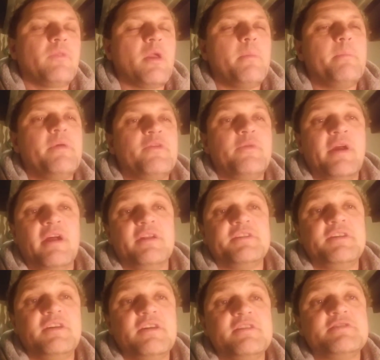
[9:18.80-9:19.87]
But the
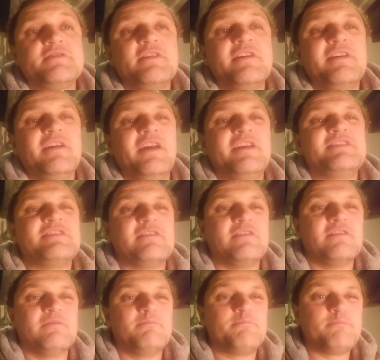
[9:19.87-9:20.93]
reality is, it's
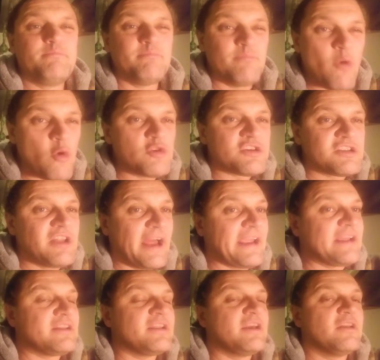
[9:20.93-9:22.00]
most
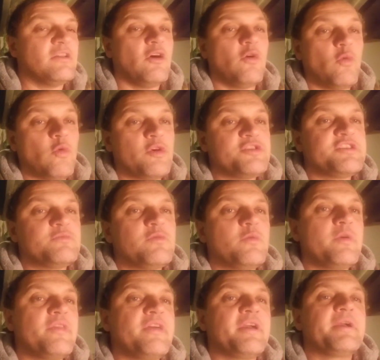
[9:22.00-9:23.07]
likely a lot worse than what
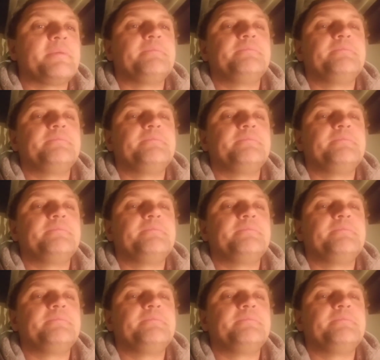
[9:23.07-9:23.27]
we think.